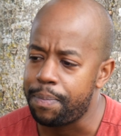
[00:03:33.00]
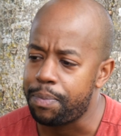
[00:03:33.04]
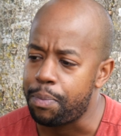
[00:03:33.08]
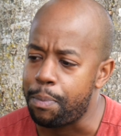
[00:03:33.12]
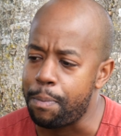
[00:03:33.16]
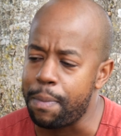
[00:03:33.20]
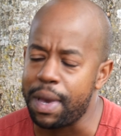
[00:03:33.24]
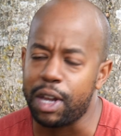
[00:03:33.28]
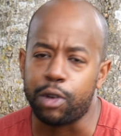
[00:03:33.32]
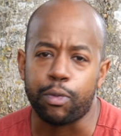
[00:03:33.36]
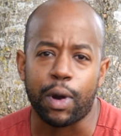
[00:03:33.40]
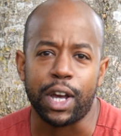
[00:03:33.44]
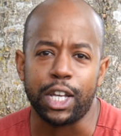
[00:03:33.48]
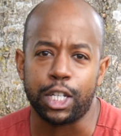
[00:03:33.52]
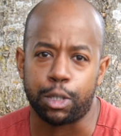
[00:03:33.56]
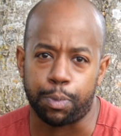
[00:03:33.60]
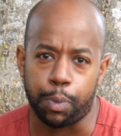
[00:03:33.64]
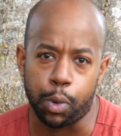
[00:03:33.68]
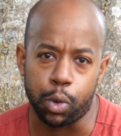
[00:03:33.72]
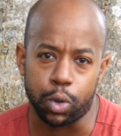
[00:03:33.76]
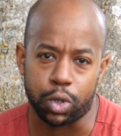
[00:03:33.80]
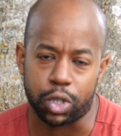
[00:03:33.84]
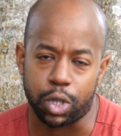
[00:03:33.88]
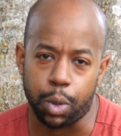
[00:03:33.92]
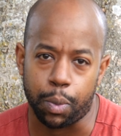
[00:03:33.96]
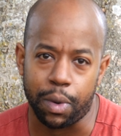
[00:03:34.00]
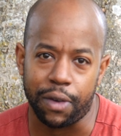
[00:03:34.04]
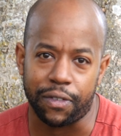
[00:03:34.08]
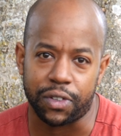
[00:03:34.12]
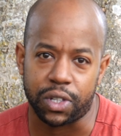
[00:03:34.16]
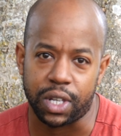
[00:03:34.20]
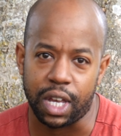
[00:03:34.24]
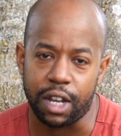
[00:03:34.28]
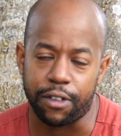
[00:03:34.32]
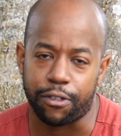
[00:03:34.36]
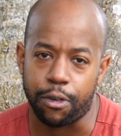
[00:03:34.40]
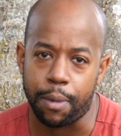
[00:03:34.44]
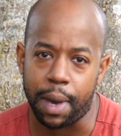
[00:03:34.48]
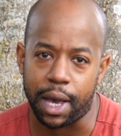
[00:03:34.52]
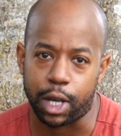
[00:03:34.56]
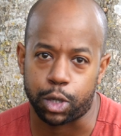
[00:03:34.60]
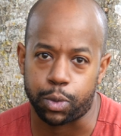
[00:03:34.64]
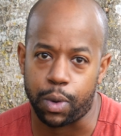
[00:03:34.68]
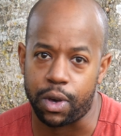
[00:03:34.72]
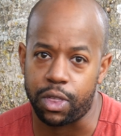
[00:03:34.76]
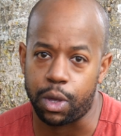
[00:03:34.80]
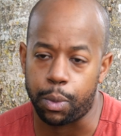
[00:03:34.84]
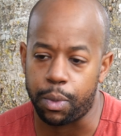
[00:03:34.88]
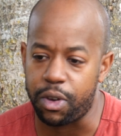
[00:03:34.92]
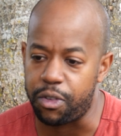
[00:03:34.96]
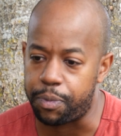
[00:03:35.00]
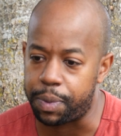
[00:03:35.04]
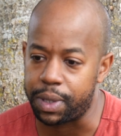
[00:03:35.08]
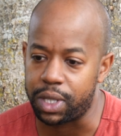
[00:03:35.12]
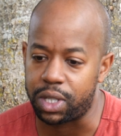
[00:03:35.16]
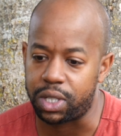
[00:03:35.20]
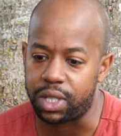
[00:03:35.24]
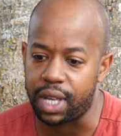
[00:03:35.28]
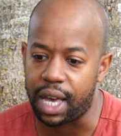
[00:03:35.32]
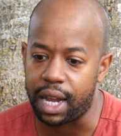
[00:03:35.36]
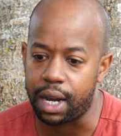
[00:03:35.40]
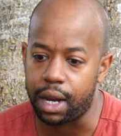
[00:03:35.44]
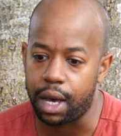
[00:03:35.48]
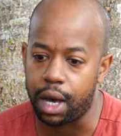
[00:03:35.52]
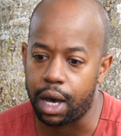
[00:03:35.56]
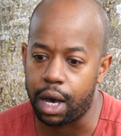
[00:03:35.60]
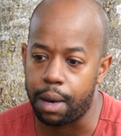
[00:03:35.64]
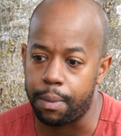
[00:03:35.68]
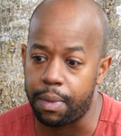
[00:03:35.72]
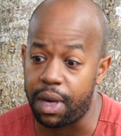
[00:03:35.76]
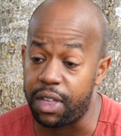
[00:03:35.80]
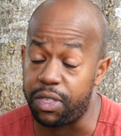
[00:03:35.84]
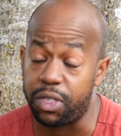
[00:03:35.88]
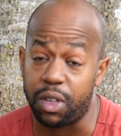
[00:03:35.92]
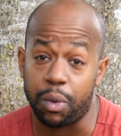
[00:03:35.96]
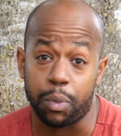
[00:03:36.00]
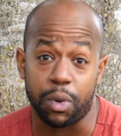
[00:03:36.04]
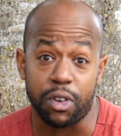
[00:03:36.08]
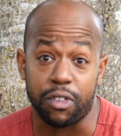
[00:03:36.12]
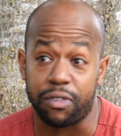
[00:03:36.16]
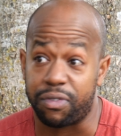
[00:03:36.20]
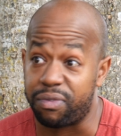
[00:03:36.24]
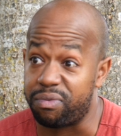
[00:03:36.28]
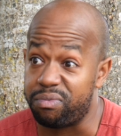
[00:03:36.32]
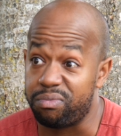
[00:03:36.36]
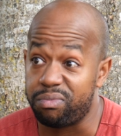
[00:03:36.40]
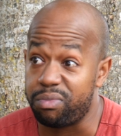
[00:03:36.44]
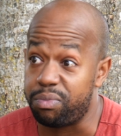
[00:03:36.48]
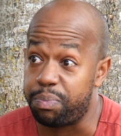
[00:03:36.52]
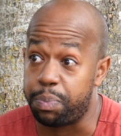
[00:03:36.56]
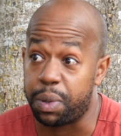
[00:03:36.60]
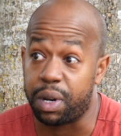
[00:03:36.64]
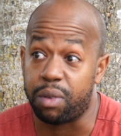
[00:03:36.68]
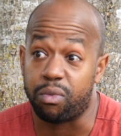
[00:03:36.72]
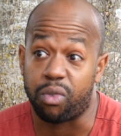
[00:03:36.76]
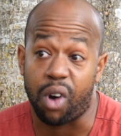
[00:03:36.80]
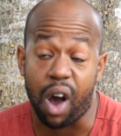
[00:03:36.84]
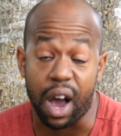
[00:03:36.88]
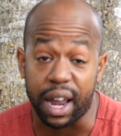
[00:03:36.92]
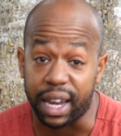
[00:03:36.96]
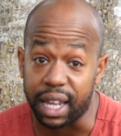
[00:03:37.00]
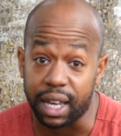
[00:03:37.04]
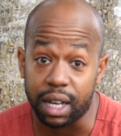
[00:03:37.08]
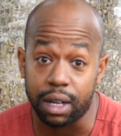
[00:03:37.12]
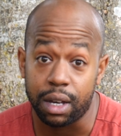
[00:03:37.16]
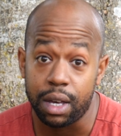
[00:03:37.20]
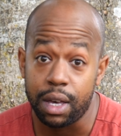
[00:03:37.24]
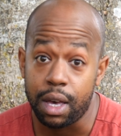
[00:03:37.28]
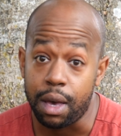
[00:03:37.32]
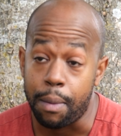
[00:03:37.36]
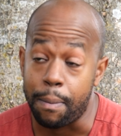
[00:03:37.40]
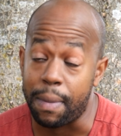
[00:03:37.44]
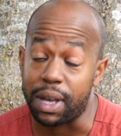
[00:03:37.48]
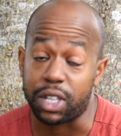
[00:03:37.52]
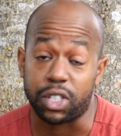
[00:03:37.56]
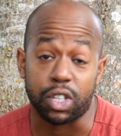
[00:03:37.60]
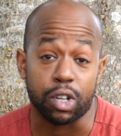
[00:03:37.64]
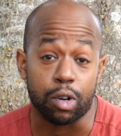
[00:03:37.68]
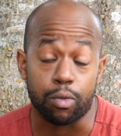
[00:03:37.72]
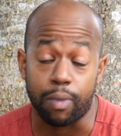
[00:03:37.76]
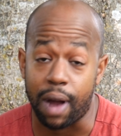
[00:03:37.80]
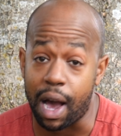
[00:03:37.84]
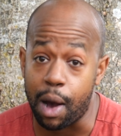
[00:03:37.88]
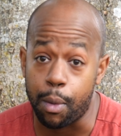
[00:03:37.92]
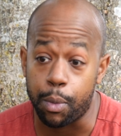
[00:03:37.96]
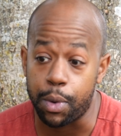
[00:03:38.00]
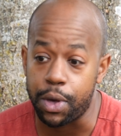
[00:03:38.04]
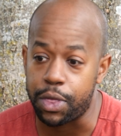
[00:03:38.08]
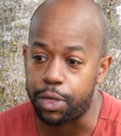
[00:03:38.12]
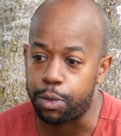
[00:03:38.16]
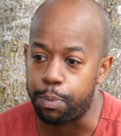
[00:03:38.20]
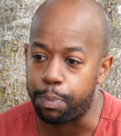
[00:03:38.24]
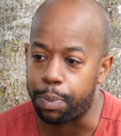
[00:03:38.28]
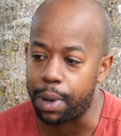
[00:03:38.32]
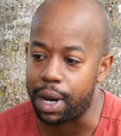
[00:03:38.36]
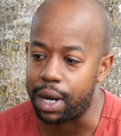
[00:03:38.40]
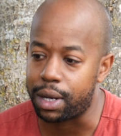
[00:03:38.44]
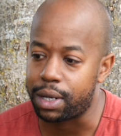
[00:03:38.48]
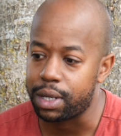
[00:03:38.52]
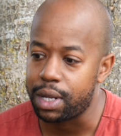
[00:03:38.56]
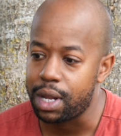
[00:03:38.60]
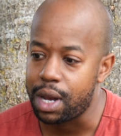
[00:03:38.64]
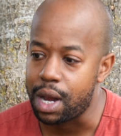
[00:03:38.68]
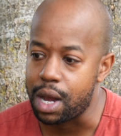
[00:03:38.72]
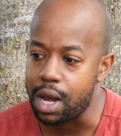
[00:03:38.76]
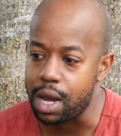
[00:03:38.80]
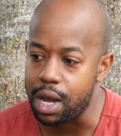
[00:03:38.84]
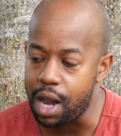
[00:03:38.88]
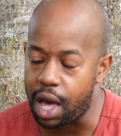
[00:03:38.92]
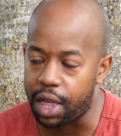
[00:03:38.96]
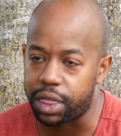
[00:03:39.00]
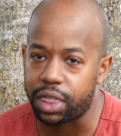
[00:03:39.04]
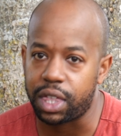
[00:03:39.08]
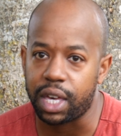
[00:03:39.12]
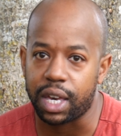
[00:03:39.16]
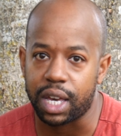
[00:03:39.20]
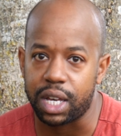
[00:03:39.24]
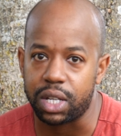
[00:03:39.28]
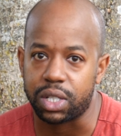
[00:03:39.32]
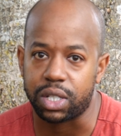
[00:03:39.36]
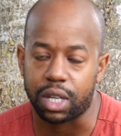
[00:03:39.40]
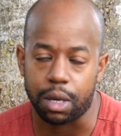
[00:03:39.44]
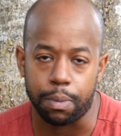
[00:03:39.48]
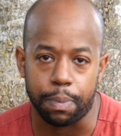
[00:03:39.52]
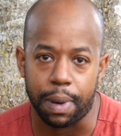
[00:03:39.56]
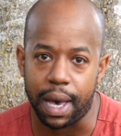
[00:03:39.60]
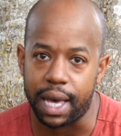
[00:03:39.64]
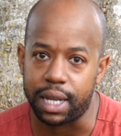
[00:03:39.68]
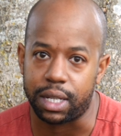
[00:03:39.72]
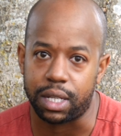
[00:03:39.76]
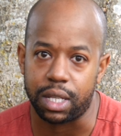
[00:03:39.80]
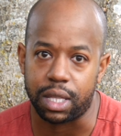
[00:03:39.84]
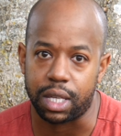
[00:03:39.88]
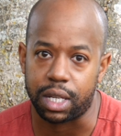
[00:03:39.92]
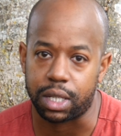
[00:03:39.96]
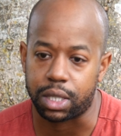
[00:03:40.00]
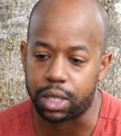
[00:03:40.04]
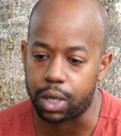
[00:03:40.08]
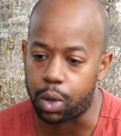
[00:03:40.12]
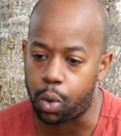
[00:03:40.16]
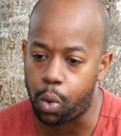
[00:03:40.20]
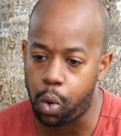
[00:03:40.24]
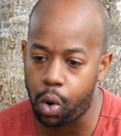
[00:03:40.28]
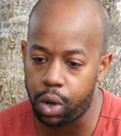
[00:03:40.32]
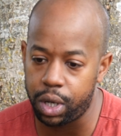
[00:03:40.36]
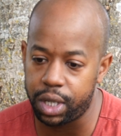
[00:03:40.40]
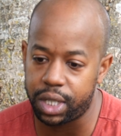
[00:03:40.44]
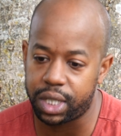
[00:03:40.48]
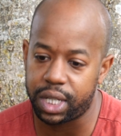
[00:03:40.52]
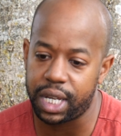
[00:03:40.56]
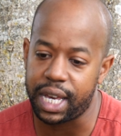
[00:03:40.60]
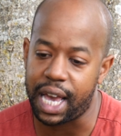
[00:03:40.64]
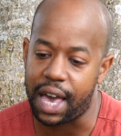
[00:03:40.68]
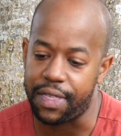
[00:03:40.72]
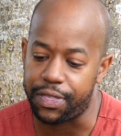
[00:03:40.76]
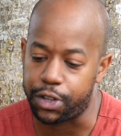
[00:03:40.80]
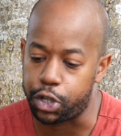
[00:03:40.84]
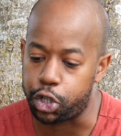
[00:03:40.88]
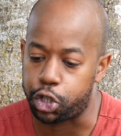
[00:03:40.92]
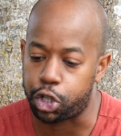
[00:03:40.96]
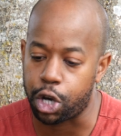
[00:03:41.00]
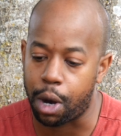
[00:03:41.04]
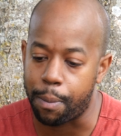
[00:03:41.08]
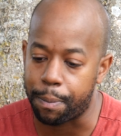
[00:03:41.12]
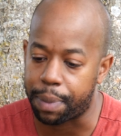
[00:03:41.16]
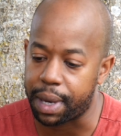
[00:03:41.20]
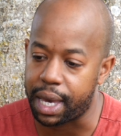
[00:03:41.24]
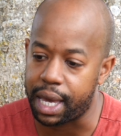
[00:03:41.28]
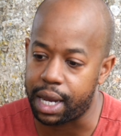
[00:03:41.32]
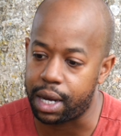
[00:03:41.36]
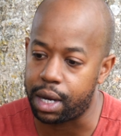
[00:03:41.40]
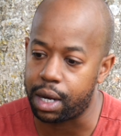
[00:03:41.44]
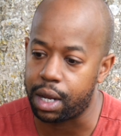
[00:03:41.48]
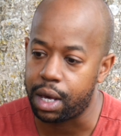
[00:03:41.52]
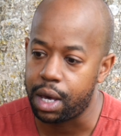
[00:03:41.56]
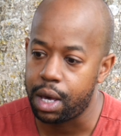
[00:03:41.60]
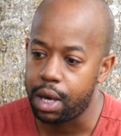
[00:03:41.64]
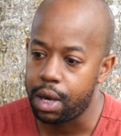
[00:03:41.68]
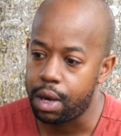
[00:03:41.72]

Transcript: mid-range boards that we've seen from Exway that we've been sent and that we've been riding, messing around with, but nothing has compared to this. The quality and the jump in,